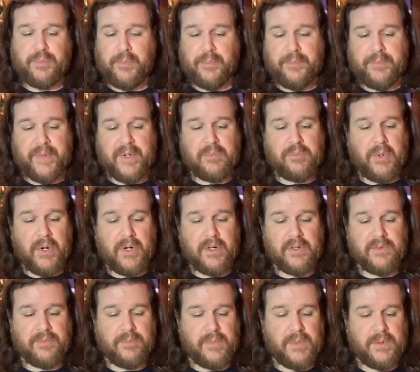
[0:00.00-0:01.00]
been part
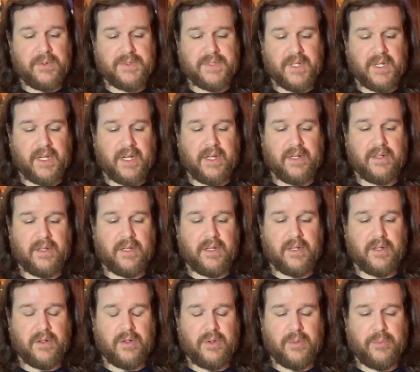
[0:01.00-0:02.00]
of the
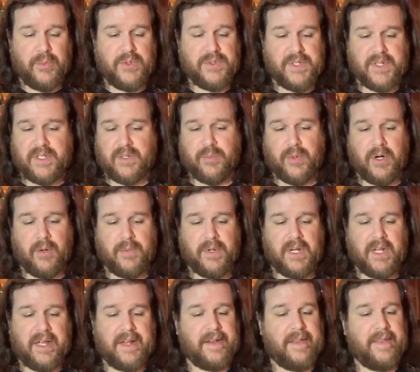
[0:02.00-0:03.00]
music
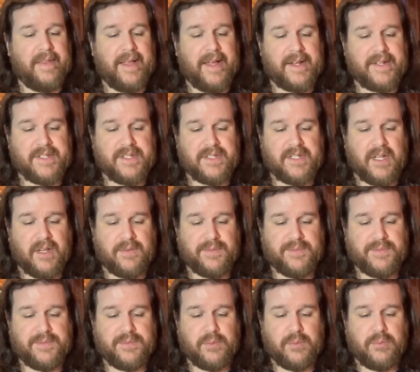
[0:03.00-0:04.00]
department on a lot of
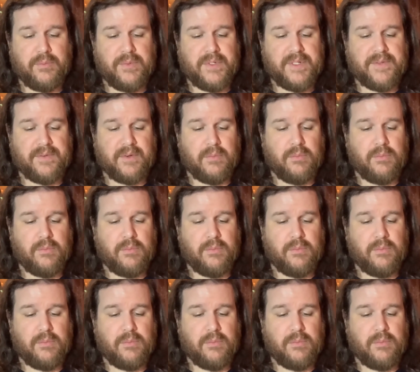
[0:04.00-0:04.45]
stuff, different